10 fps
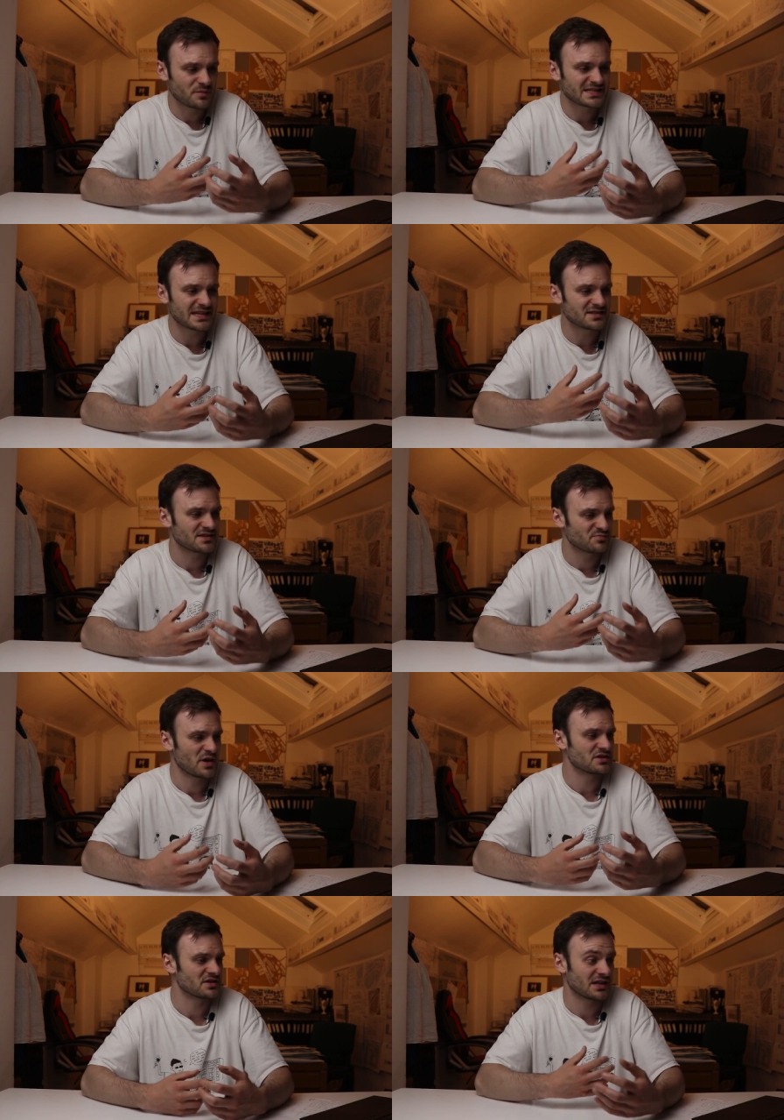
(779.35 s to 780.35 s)
From the sense of this
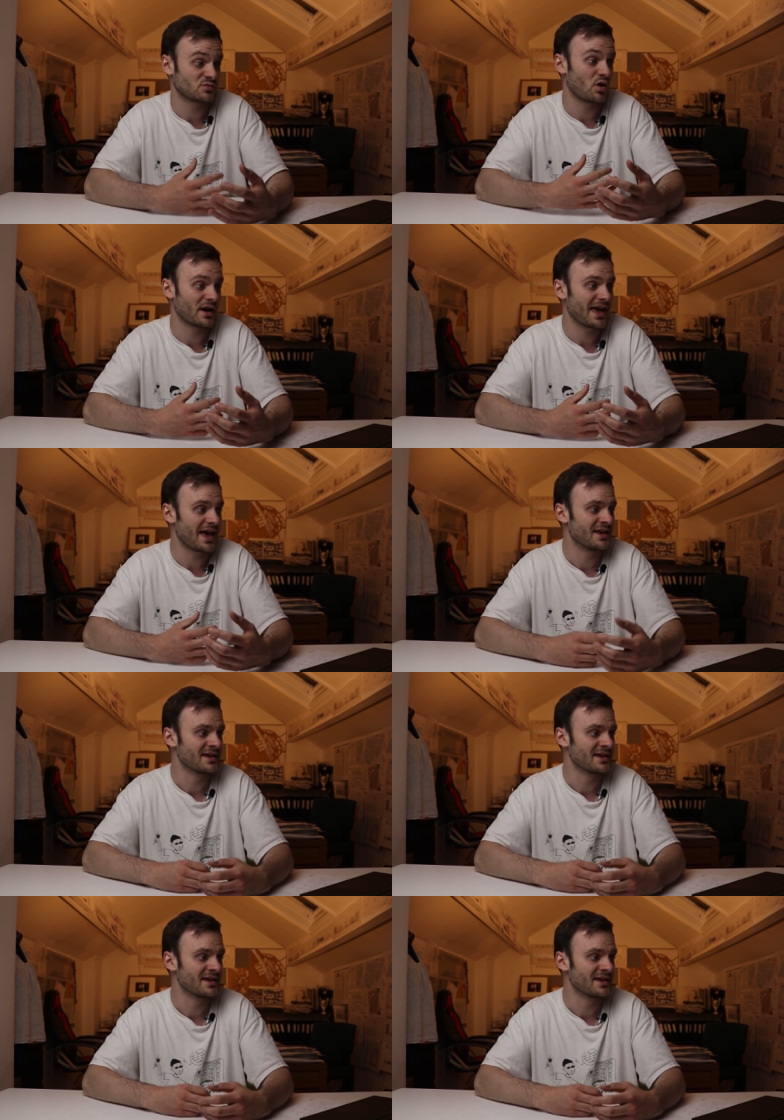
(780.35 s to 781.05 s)
picture, that's what I get.